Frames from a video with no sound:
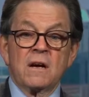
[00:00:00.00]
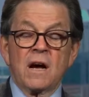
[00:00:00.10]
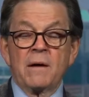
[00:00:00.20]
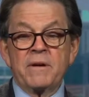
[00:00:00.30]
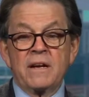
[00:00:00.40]

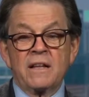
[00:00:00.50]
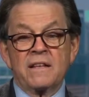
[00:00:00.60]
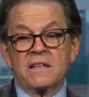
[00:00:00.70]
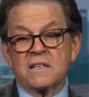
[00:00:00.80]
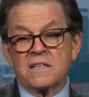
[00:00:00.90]
I mean, I
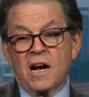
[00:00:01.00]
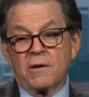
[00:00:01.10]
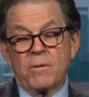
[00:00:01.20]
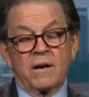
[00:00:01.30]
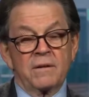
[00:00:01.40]
think the
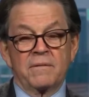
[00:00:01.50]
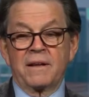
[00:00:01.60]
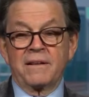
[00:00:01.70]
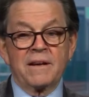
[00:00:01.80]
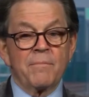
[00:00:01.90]
stock market,
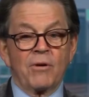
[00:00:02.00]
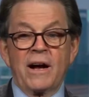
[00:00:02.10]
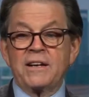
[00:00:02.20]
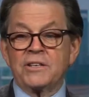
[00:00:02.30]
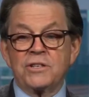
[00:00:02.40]
uh, the number
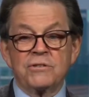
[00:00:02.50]
I just